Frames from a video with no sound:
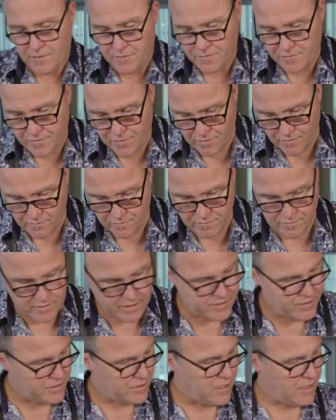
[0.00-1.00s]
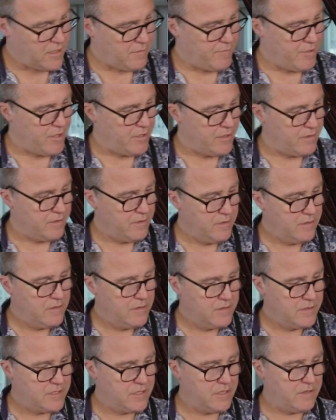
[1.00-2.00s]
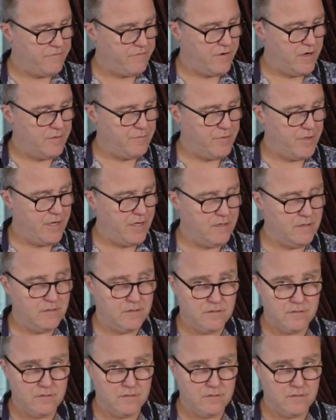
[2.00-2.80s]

So let's talk about it. See the frying pan?